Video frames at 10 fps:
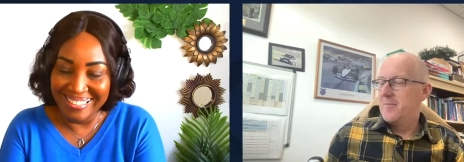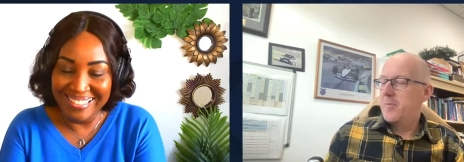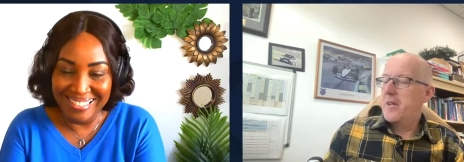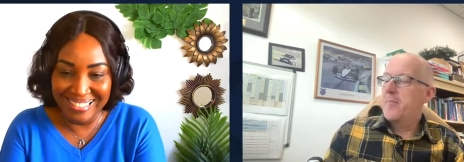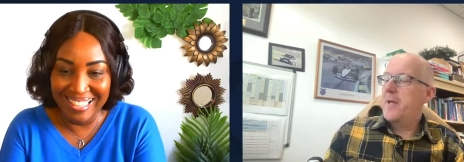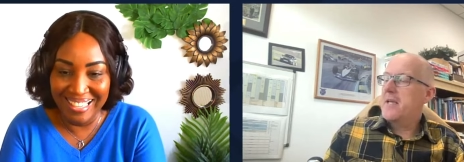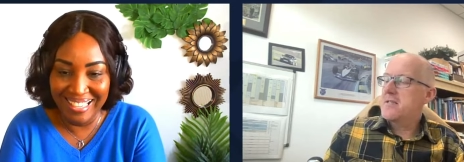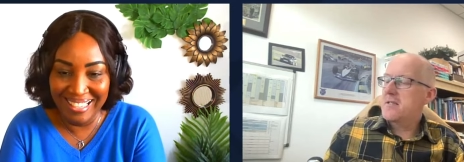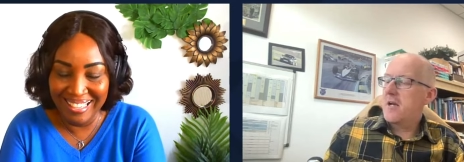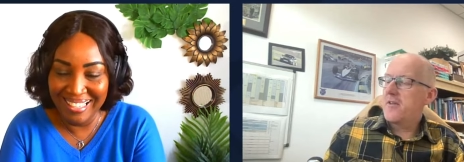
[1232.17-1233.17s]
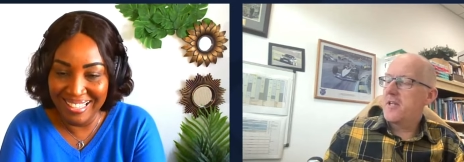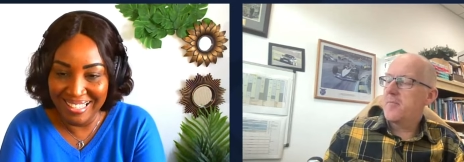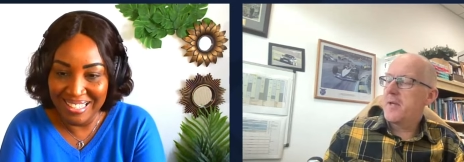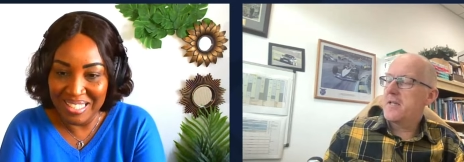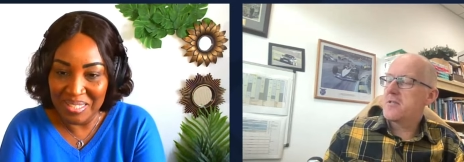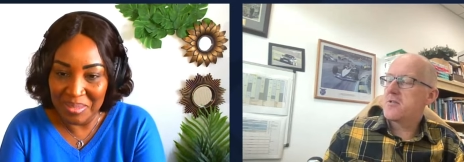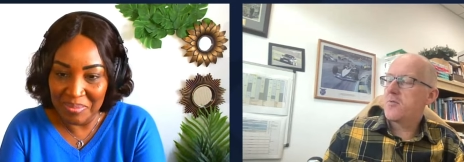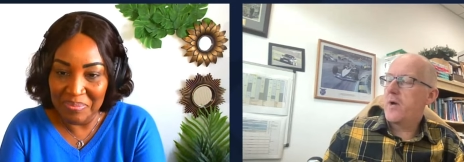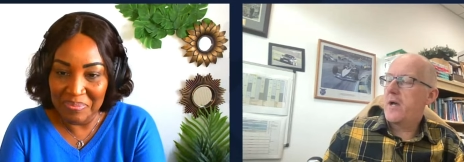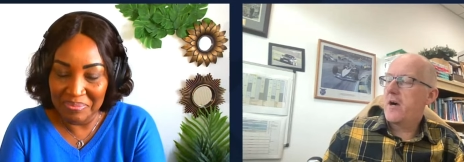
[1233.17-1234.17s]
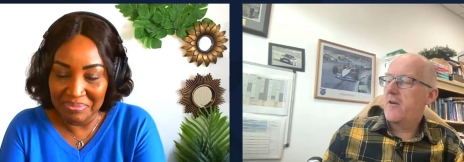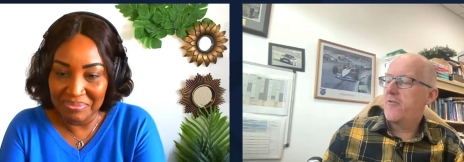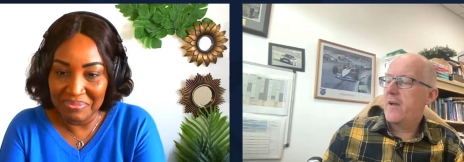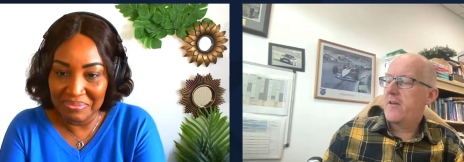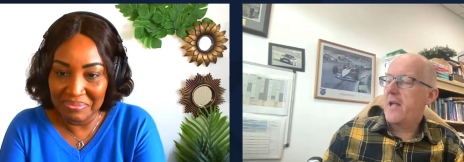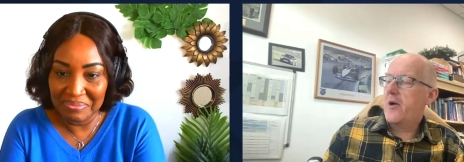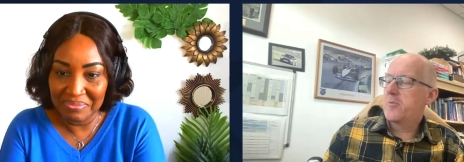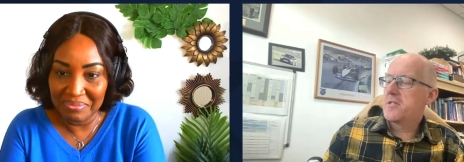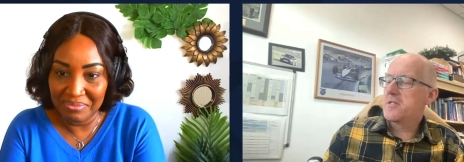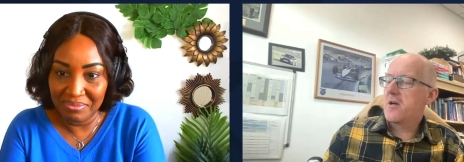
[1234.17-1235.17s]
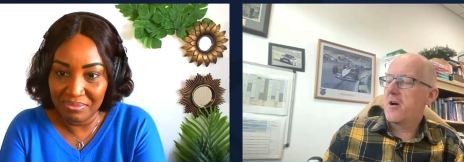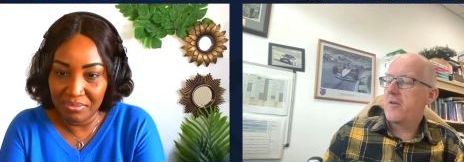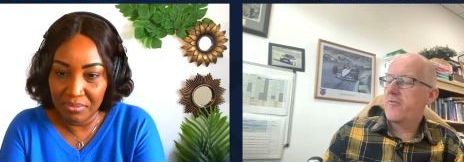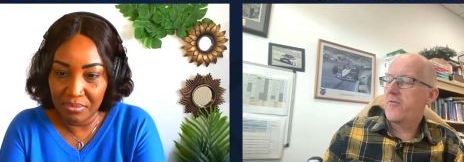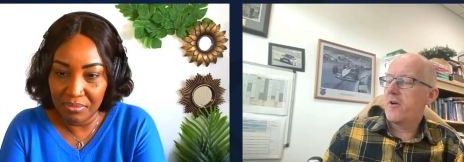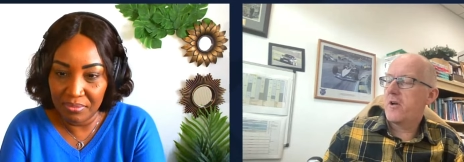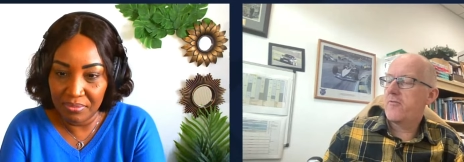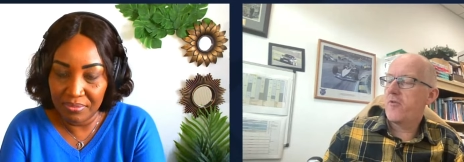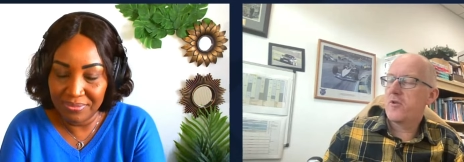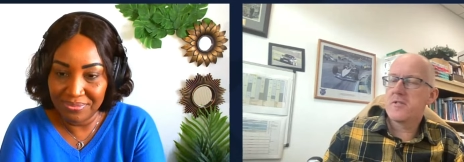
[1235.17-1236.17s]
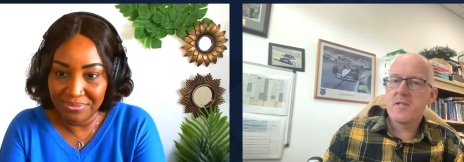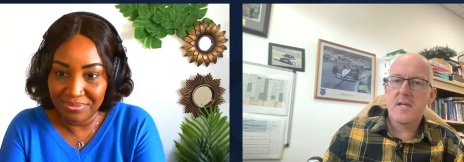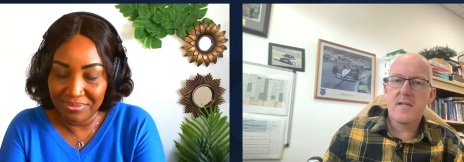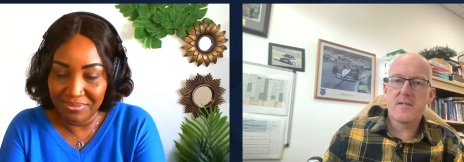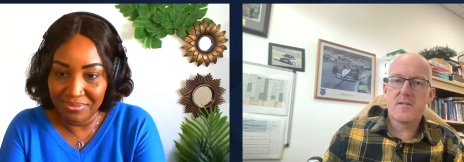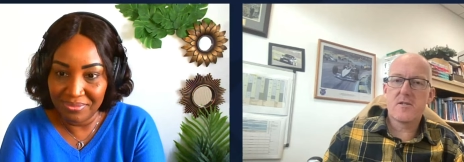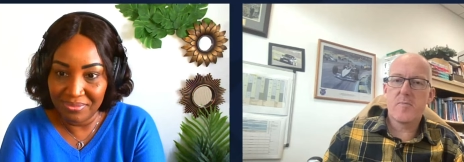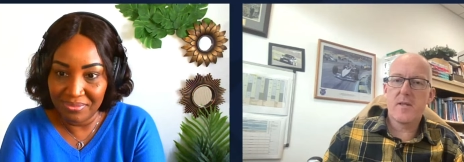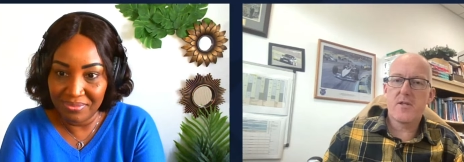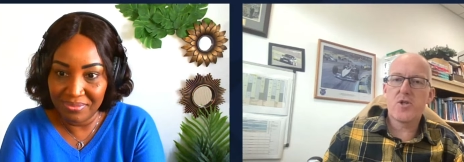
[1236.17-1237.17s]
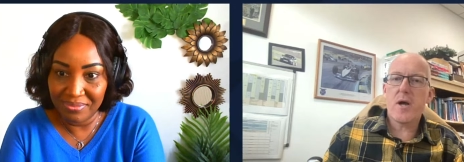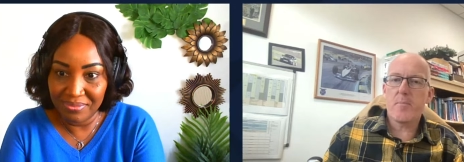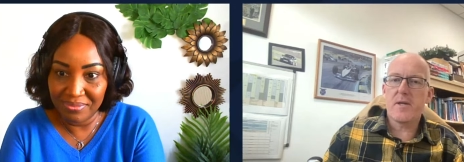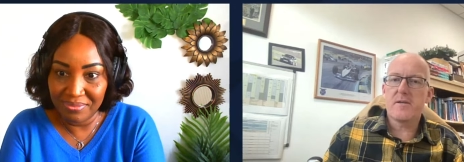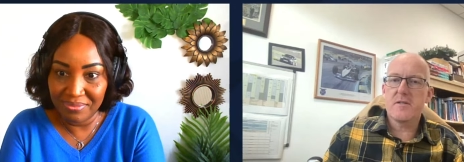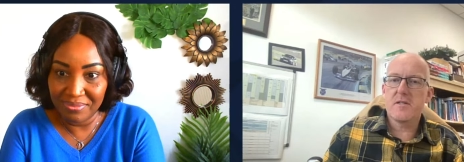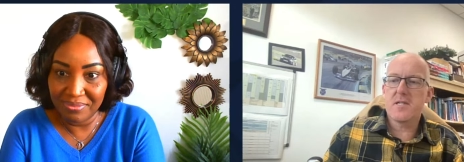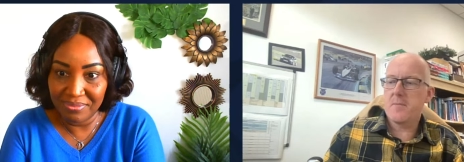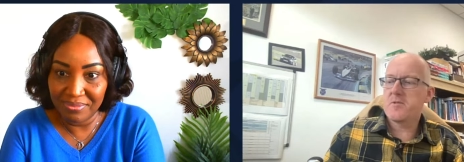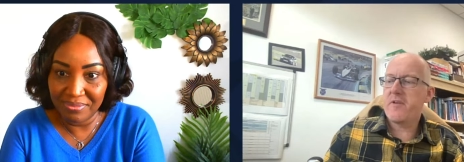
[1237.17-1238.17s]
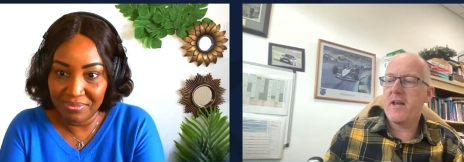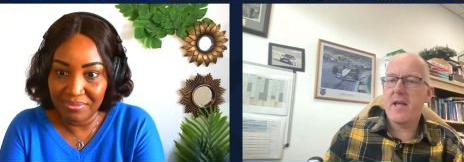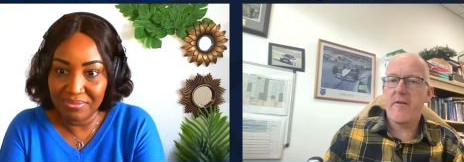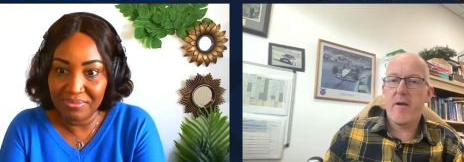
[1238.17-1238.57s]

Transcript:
Speaker 1: the biggest, I think, the biggest way I found it helped is that I've I volunteered to be the chaplain to the Thames Valley Air